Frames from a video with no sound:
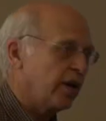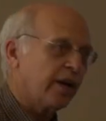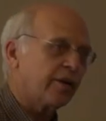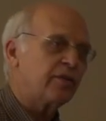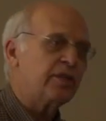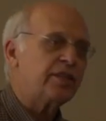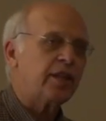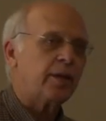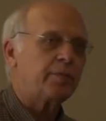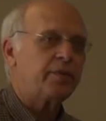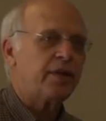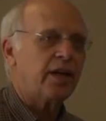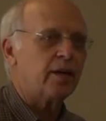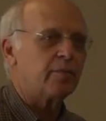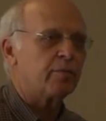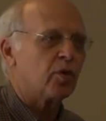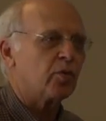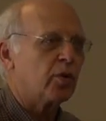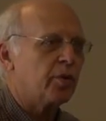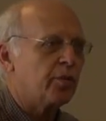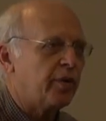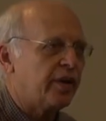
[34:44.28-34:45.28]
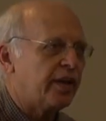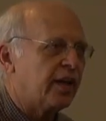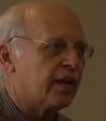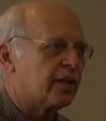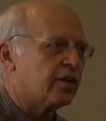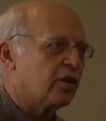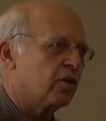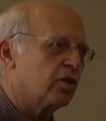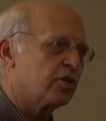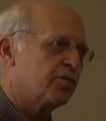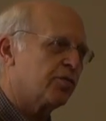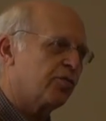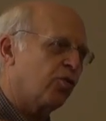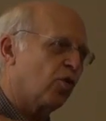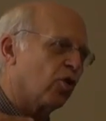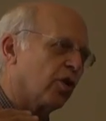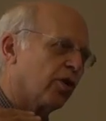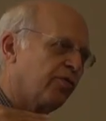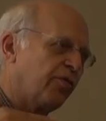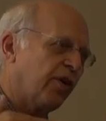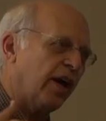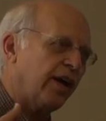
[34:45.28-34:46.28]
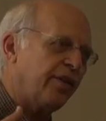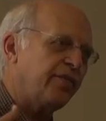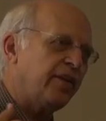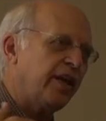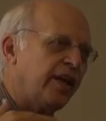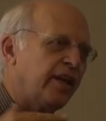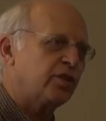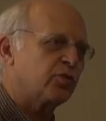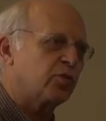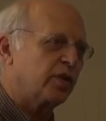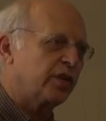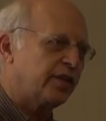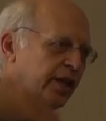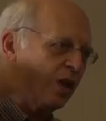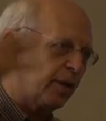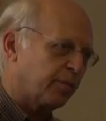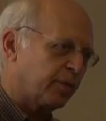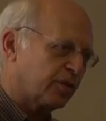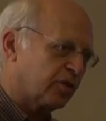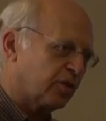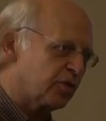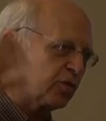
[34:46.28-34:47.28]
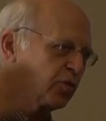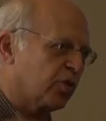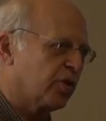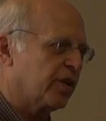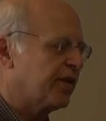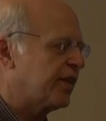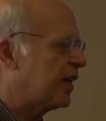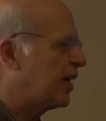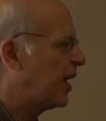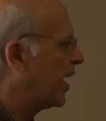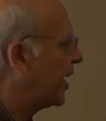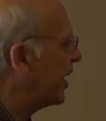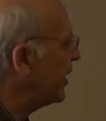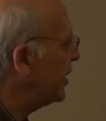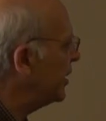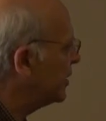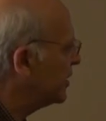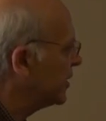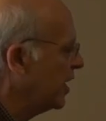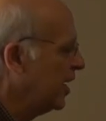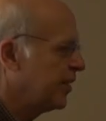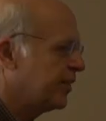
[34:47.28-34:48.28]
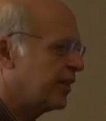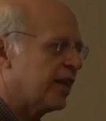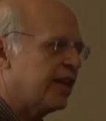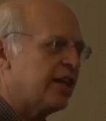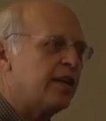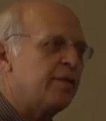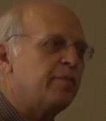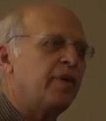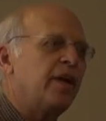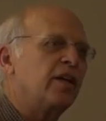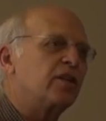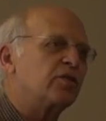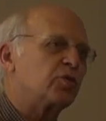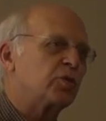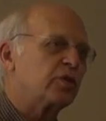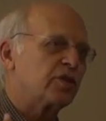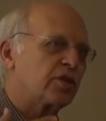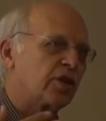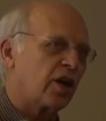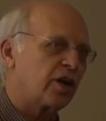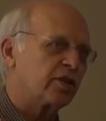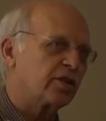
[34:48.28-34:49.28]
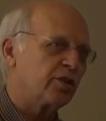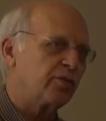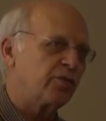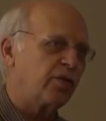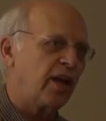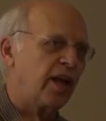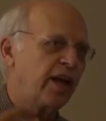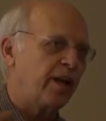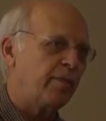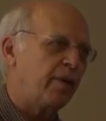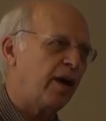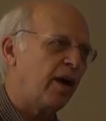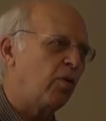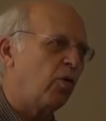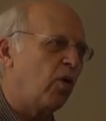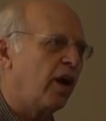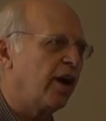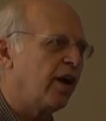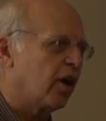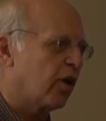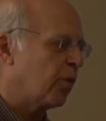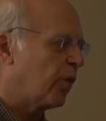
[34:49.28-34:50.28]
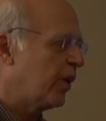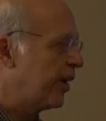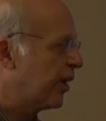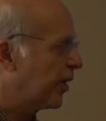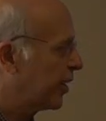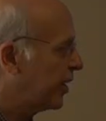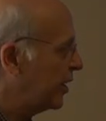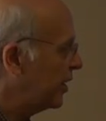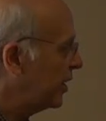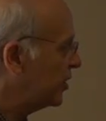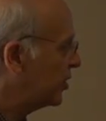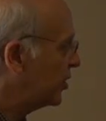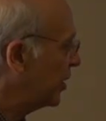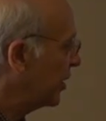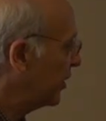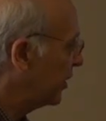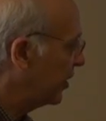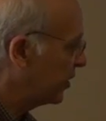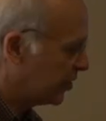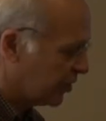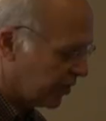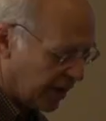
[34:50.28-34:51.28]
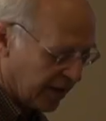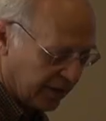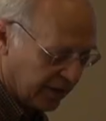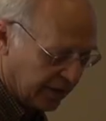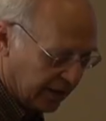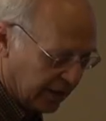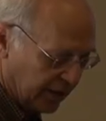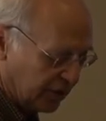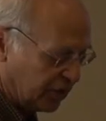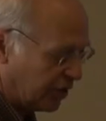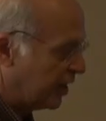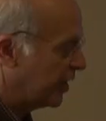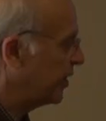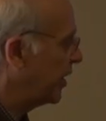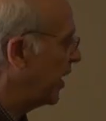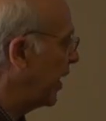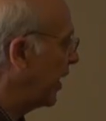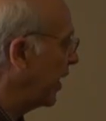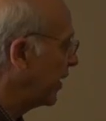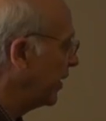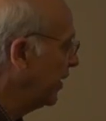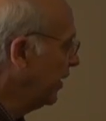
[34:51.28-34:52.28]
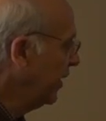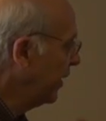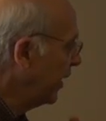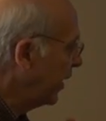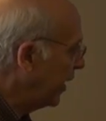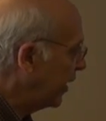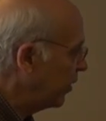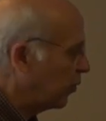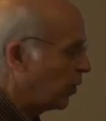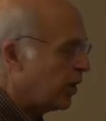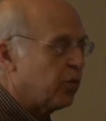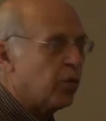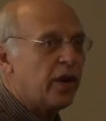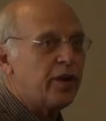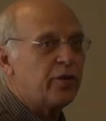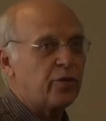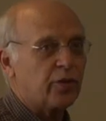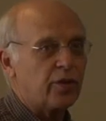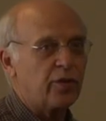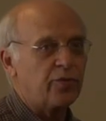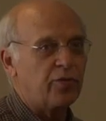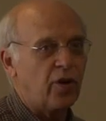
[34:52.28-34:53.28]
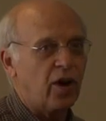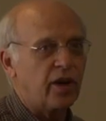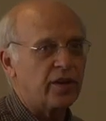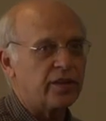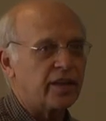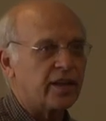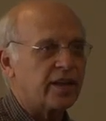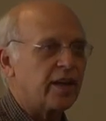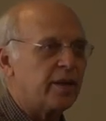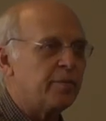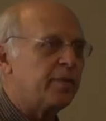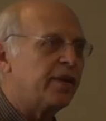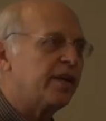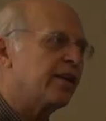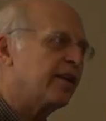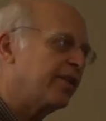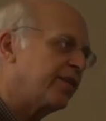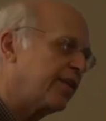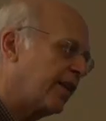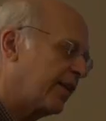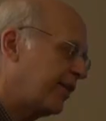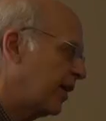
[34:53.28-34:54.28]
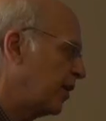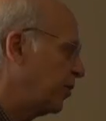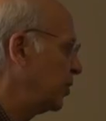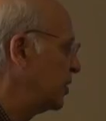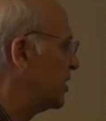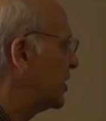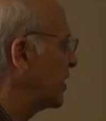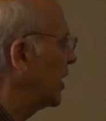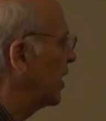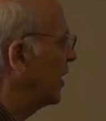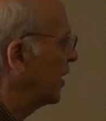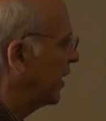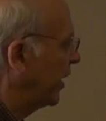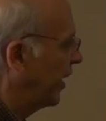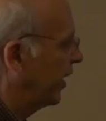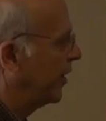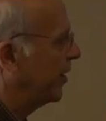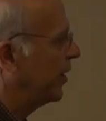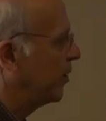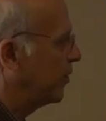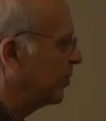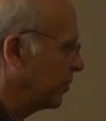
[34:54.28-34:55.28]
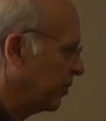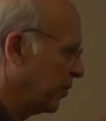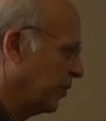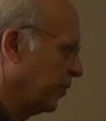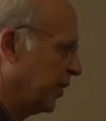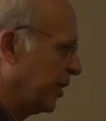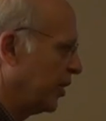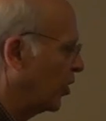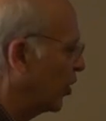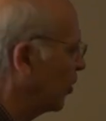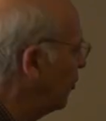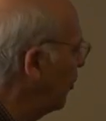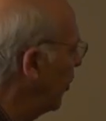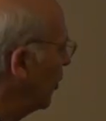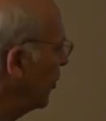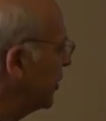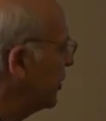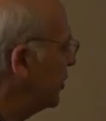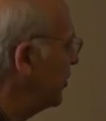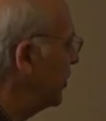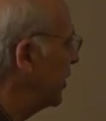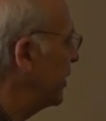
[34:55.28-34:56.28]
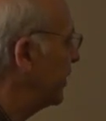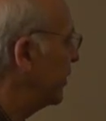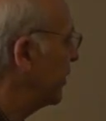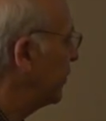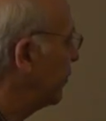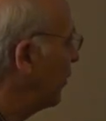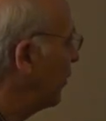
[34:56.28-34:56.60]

every September when we get those four or five days when temperatures were in the nineties, the emails would start to fly about why aren't we air conditioning this or air conditioning that. And we'd wait for the fog to come in and then that would settle down and we'd look forward to it in the